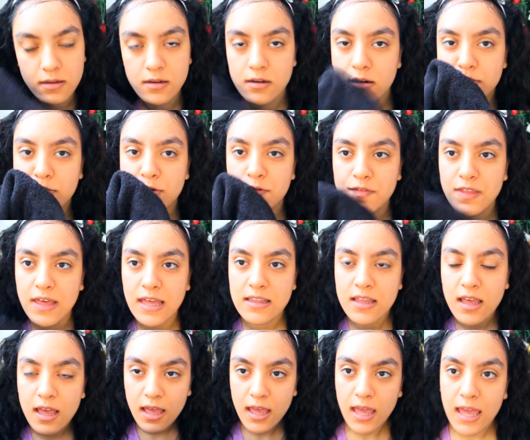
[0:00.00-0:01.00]
remove that.
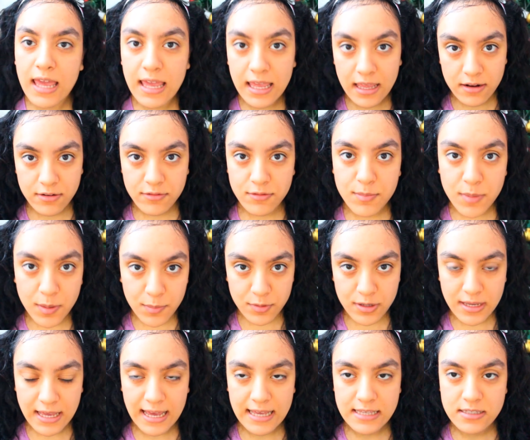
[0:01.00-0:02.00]
And remember
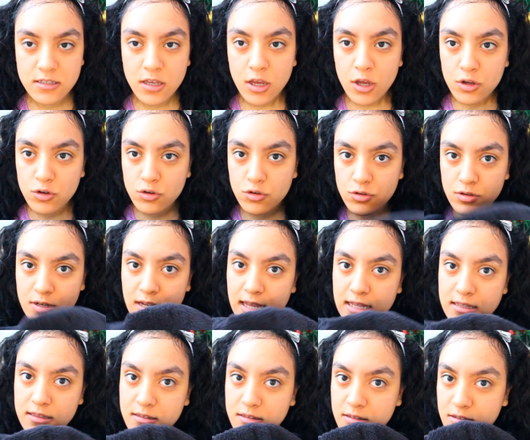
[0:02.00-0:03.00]
guys, do
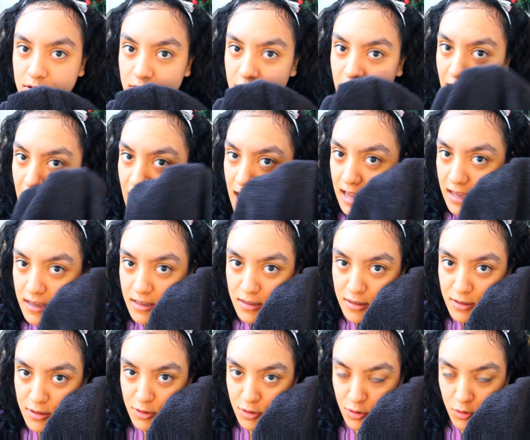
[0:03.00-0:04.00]
not drag
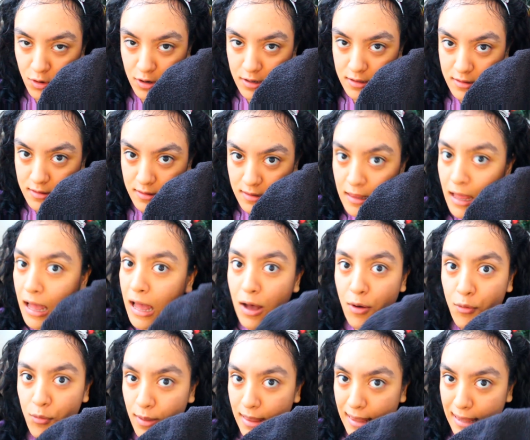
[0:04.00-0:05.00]
your
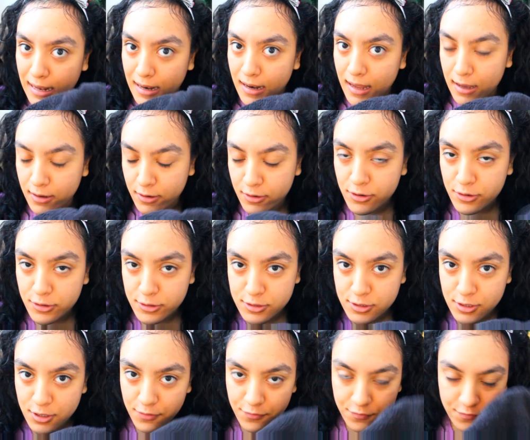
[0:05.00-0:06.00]
towel across your